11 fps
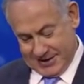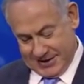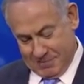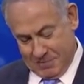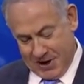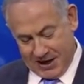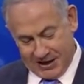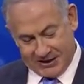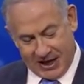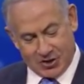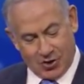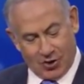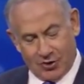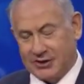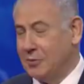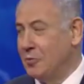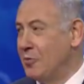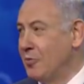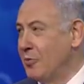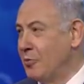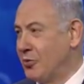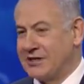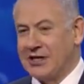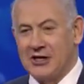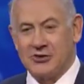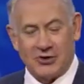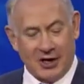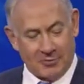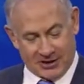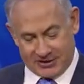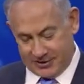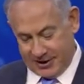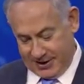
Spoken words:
But as I told President Trump yesterday,